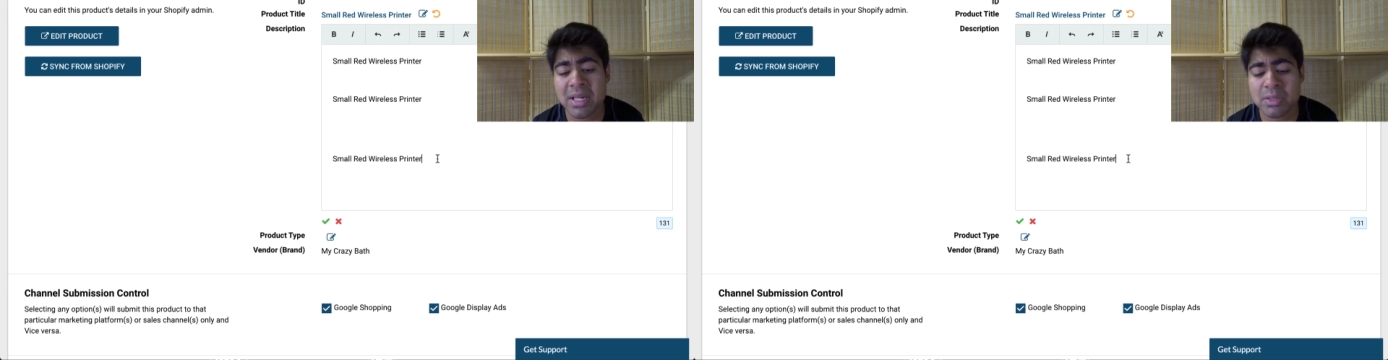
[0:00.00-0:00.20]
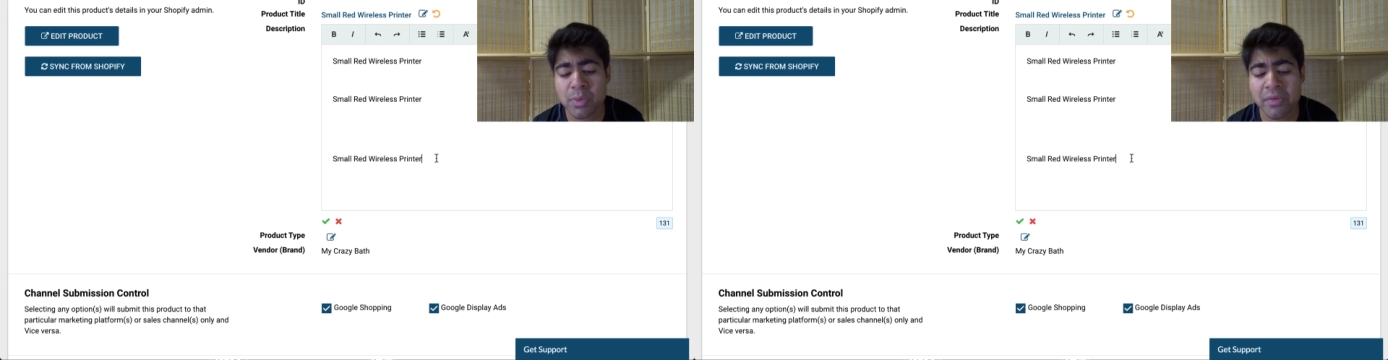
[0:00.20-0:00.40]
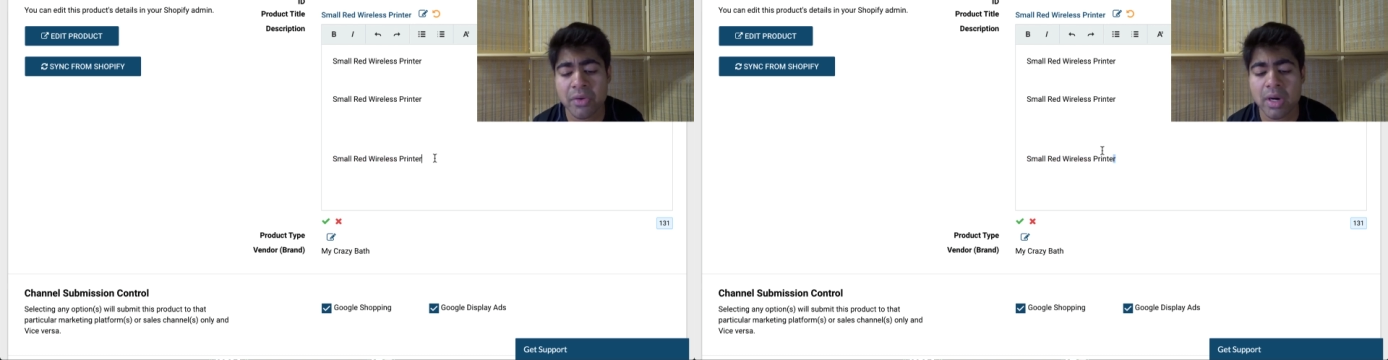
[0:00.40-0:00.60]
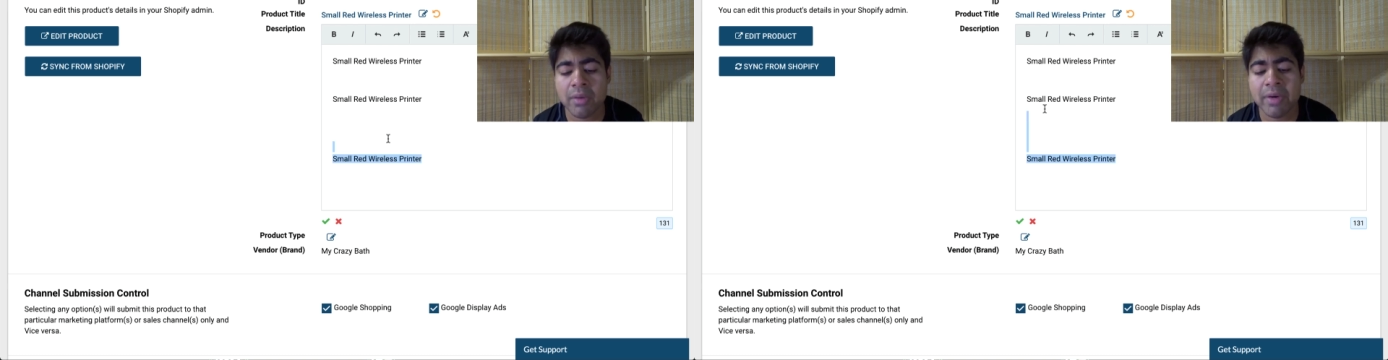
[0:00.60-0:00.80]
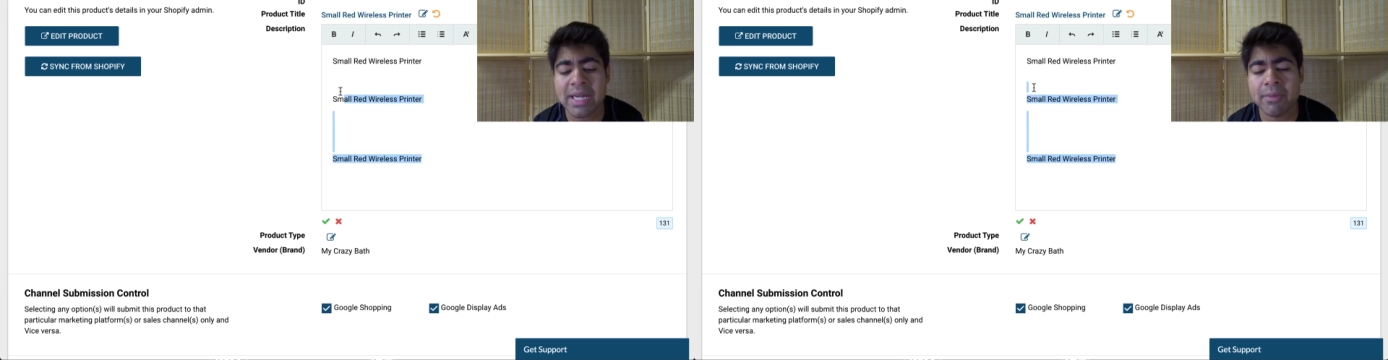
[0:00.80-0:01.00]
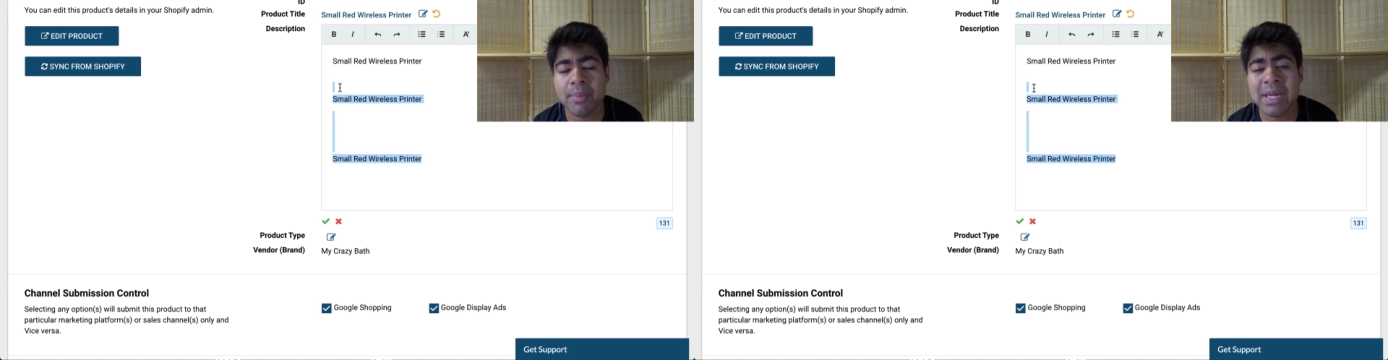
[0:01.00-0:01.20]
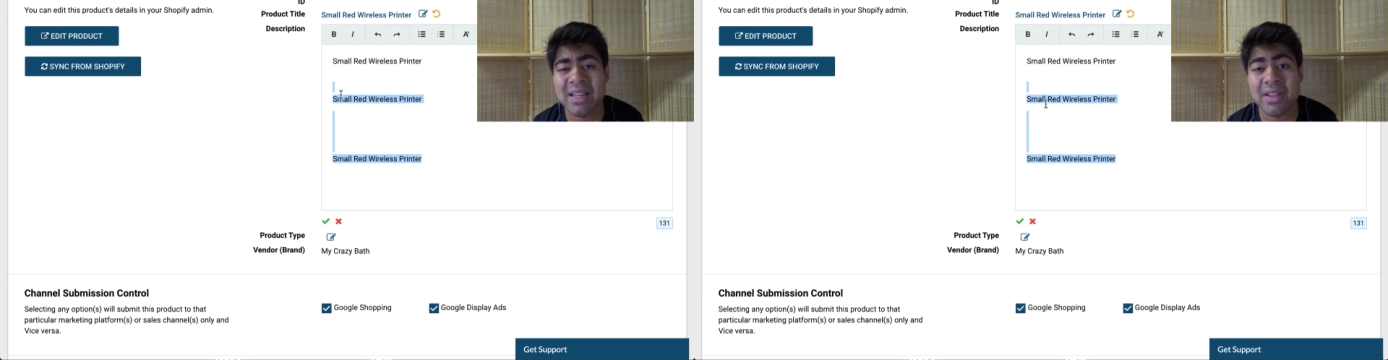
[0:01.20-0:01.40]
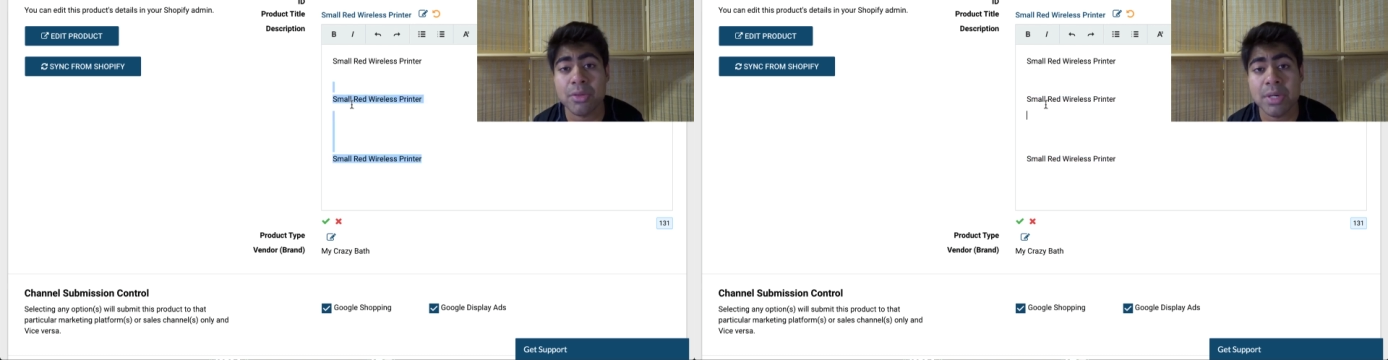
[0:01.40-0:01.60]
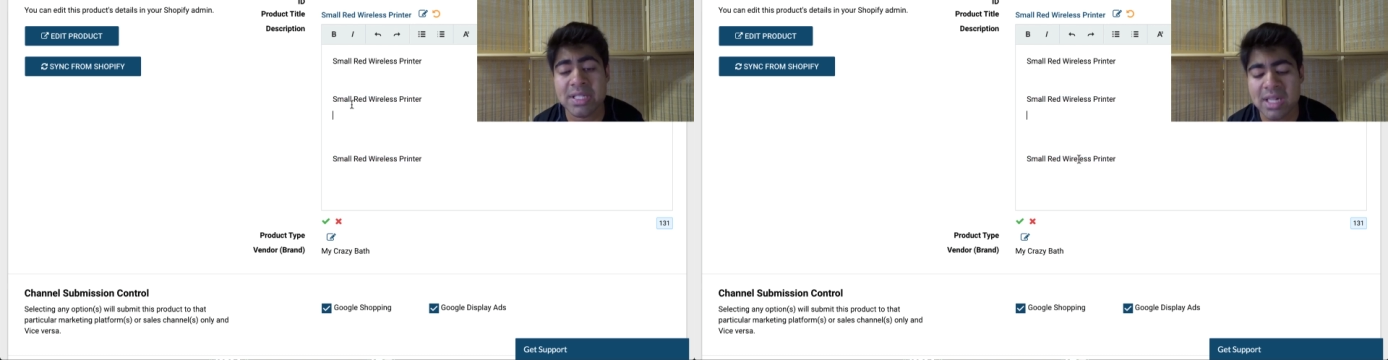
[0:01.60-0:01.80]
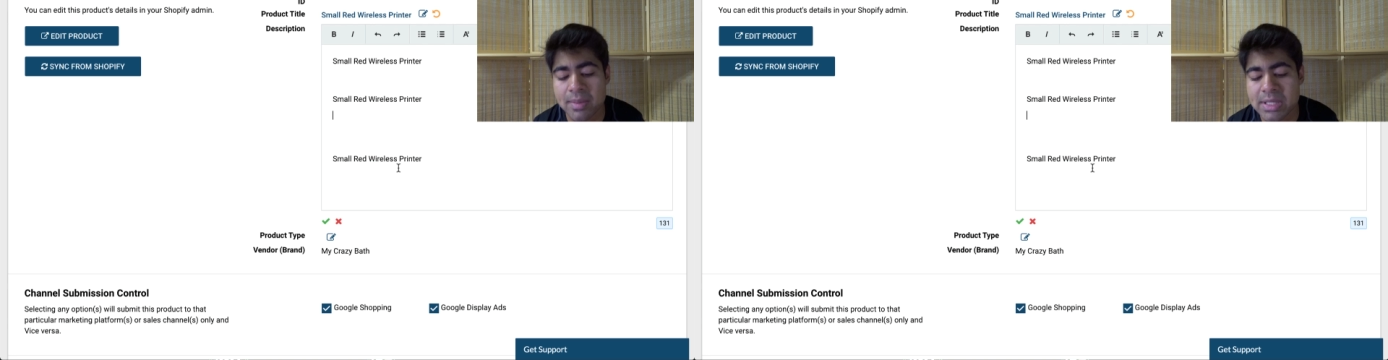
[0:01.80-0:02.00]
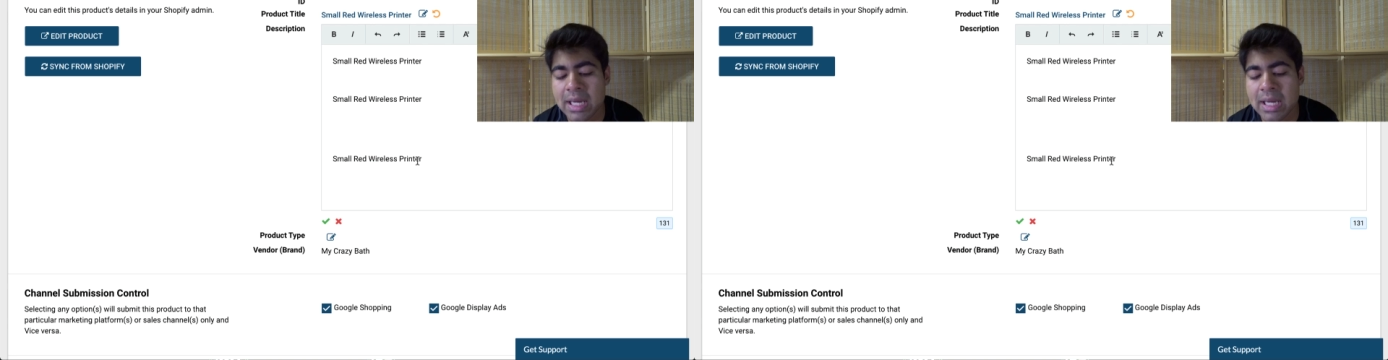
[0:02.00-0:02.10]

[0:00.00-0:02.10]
because we have already repeated it 3 times,